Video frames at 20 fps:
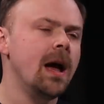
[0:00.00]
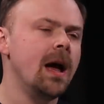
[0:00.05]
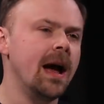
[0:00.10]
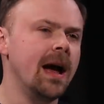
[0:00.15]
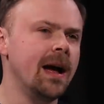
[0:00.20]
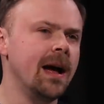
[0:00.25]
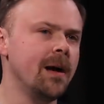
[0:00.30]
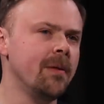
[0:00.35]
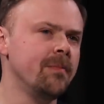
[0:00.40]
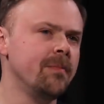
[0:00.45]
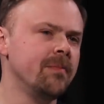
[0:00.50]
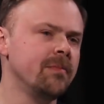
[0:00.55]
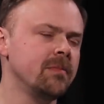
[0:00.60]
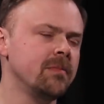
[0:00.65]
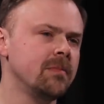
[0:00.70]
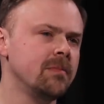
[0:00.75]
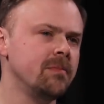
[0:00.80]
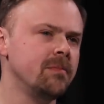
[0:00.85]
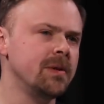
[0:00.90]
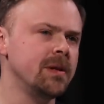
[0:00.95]

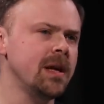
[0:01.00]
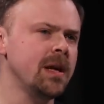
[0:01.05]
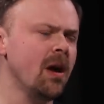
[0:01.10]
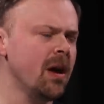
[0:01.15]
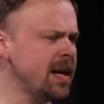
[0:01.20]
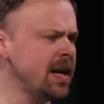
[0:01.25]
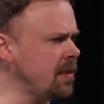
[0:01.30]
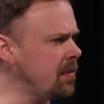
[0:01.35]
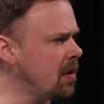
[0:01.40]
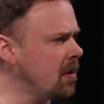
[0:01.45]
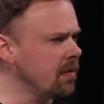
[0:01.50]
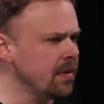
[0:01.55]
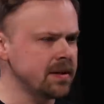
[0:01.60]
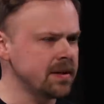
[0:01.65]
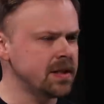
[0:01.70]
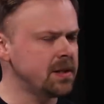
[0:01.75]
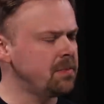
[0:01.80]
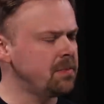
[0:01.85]
Um, but yeah, I keep going back to